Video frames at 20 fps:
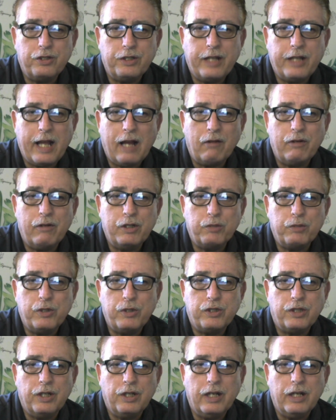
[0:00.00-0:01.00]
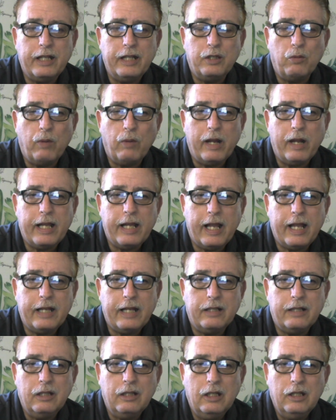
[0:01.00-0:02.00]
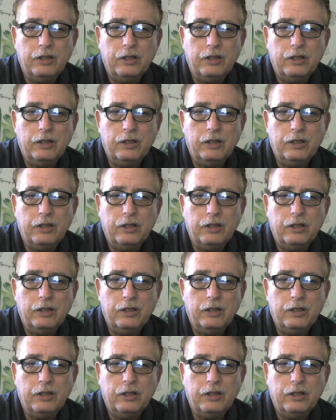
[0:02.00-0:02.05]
and calories, which can lead to weight gain,